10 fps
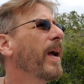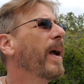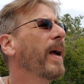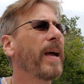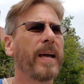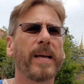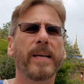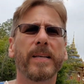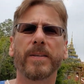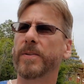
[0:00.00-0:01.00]

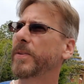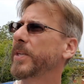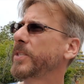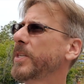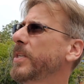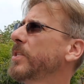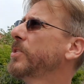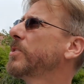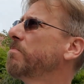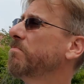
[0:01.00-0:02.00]
And this
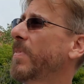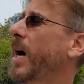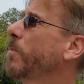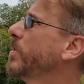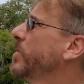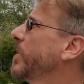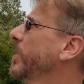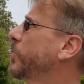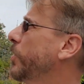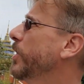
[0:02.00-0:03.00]
is, I wouldn't say
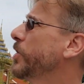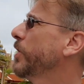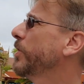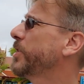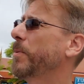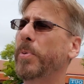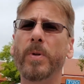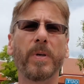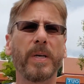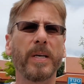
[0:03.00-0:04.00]
a traditional
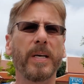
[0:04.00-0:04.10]
temple,